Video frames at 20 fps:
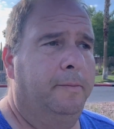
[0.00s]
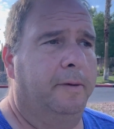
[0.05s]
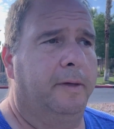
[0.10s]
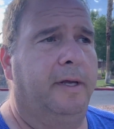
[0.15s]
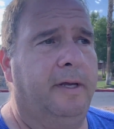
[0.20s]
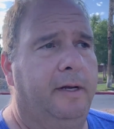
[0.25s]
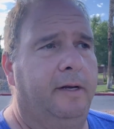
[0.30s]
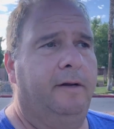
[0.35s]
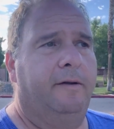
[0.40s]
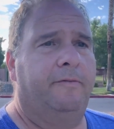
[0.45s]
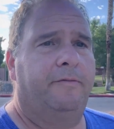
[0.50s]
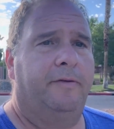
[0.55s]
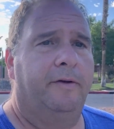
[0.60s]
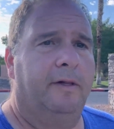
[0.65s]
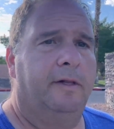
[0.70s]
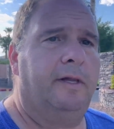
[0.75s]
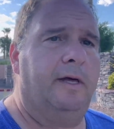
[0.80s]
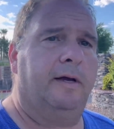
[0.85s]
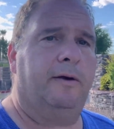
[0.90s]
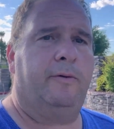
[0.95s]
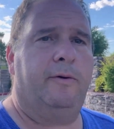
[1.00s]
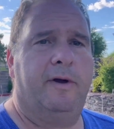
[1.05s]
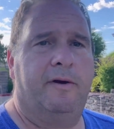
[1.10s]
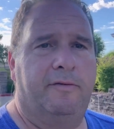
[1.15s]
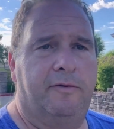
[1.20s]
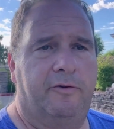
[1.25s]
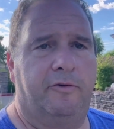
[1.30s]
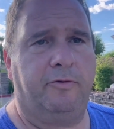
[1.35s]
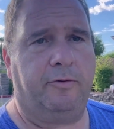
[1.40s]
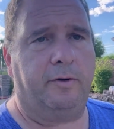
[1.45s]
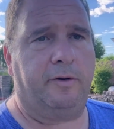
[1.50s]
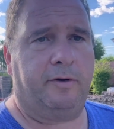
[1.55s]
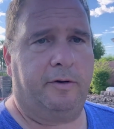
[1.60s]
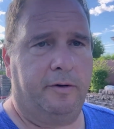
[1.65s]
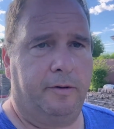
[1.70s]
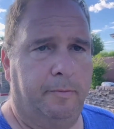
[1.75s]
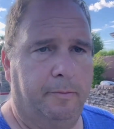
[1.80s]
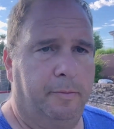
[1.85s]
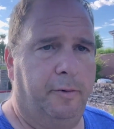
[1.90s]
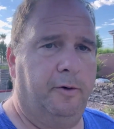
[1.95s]
Beginning to feel like we have a short
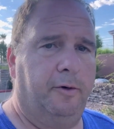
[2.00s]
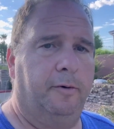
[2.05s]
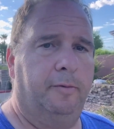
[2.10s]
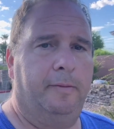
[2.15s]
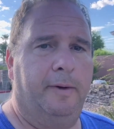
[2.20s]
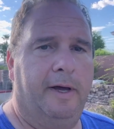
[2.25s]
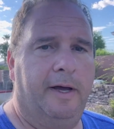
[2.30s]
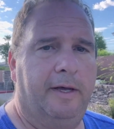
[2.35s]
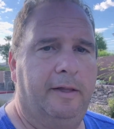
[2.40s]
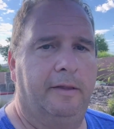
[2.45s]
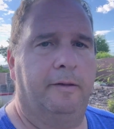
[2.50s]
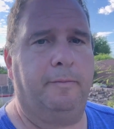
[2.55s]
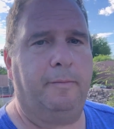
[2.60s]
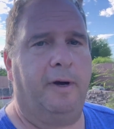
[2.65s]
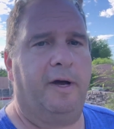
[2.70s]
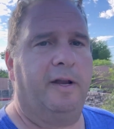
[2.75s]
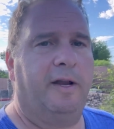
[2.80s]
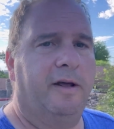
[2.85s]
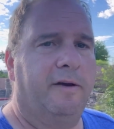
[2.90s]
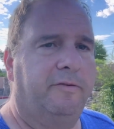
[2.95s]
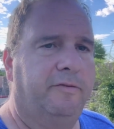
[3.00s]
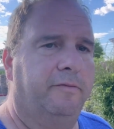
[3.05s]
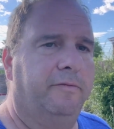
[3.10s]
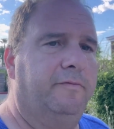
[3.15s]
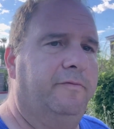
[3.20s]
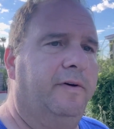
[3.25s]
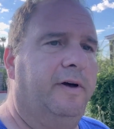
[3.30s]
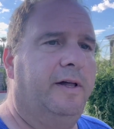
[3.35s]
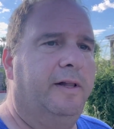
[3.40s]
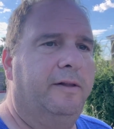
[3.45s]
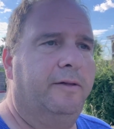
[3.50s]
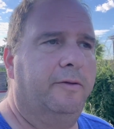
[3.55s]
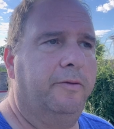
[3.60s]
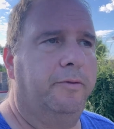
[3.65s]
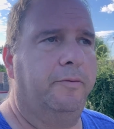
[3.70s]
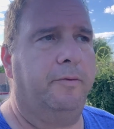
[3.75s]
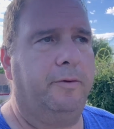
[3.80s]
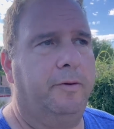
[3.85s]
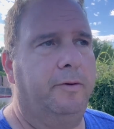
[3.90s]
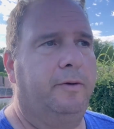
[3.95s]
term pullback that might have some follow
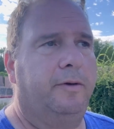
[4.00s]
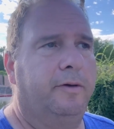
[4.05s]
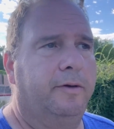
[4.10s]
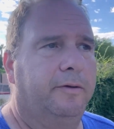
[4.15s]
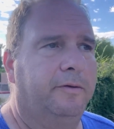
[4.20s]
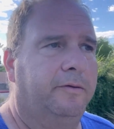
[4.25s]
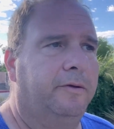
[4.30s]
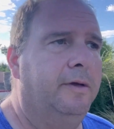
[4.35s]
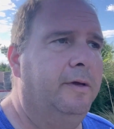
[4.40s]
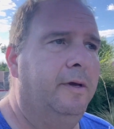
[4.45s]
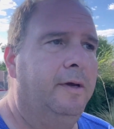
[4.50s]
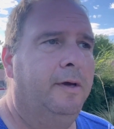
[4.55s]
through because